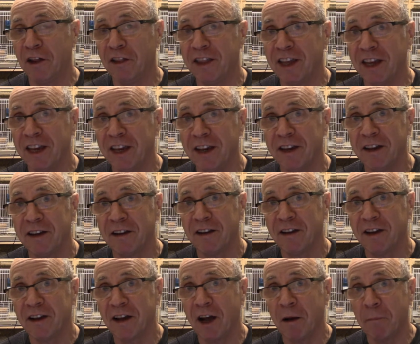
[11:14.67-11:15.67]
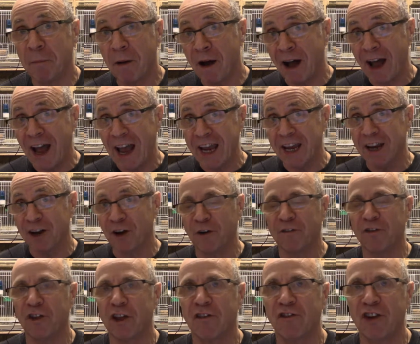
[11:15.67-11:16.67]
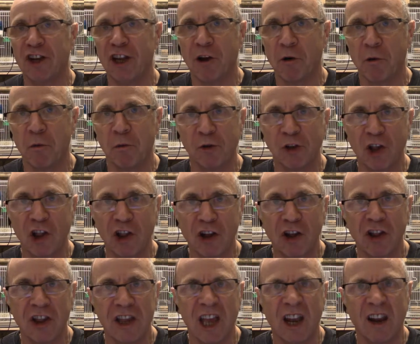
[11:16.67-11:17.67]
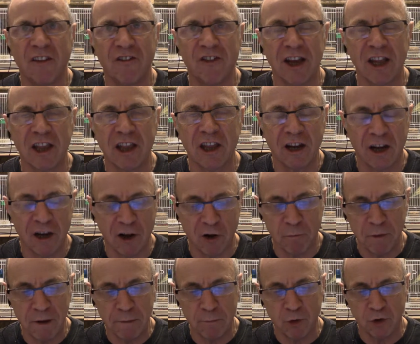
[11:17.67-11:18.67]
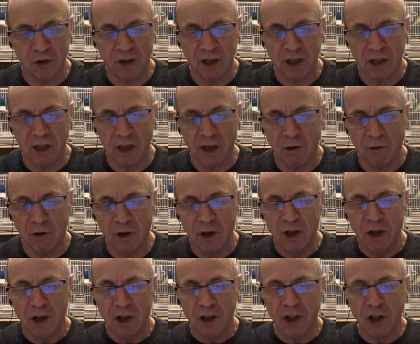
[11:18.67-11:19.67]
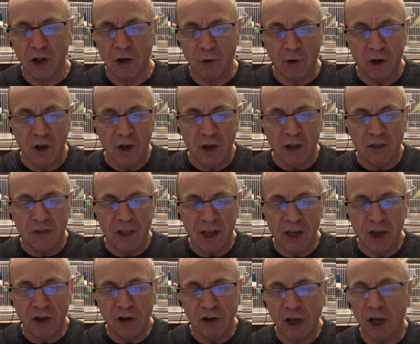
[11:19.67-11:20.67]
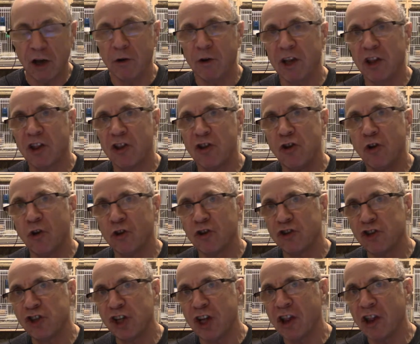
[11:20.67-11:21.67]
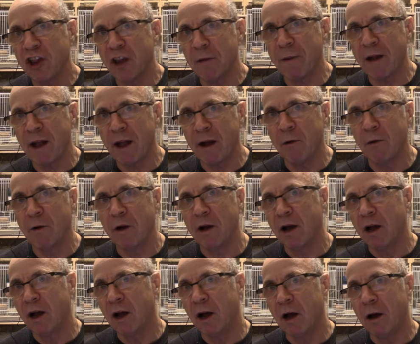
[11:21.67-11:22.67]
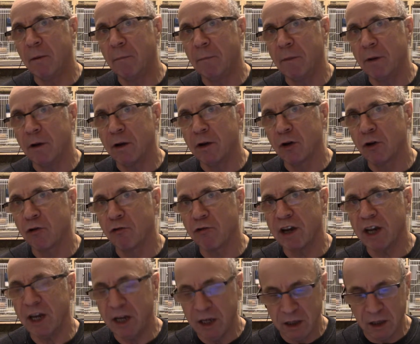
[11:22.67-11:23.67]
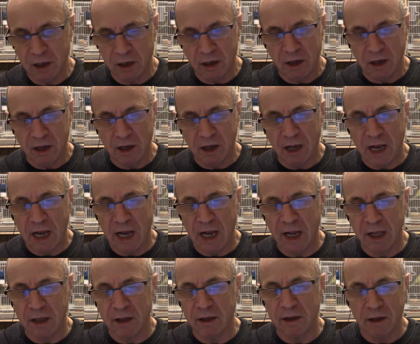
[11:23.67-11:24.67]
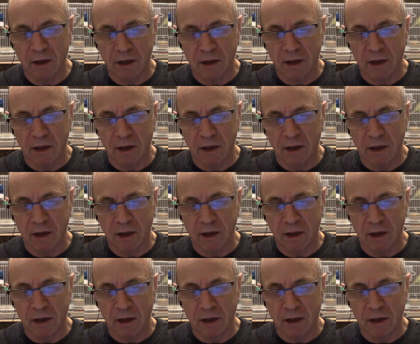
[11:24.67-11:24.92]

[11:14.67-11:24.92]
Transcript: the part 8 of this video, and we'll discuss yellow face in a little bit more detail. So there you go. It's not just about green and